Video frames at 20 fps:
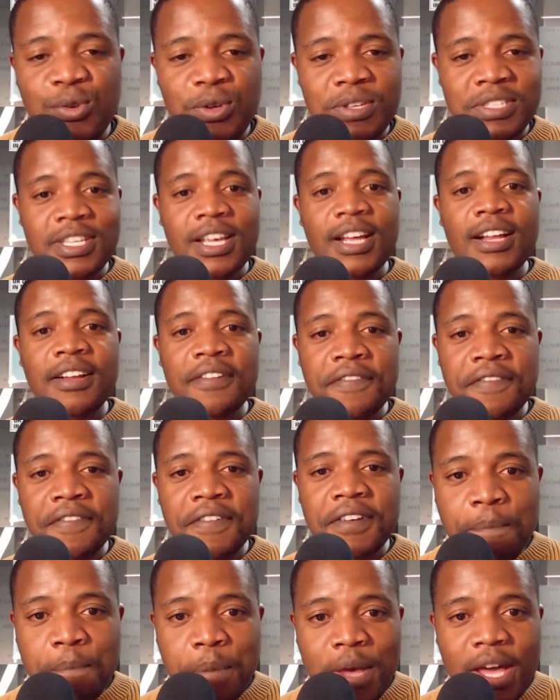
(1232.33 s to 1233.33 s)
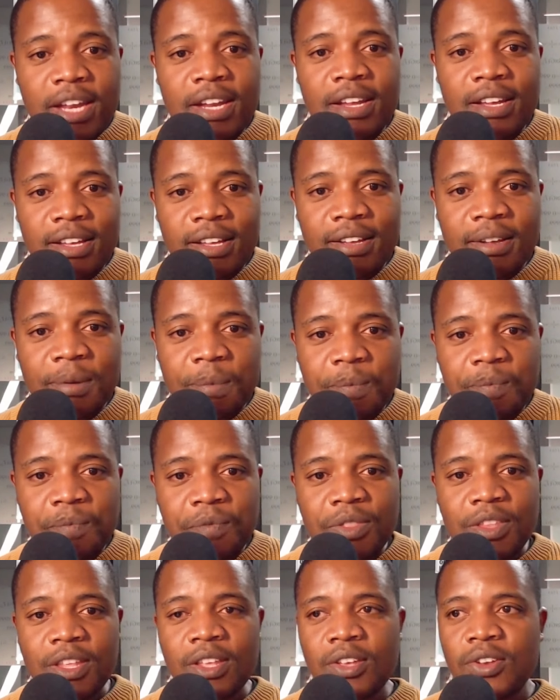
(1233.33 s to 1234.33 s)
yourself better,
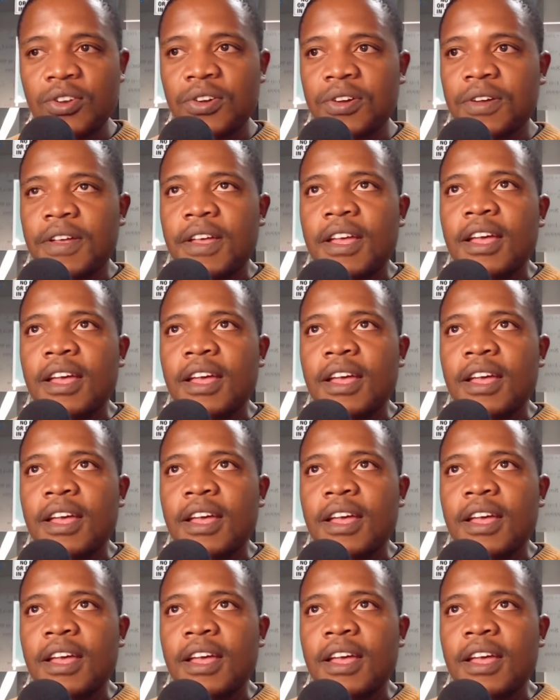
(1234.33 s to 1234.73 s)
you know.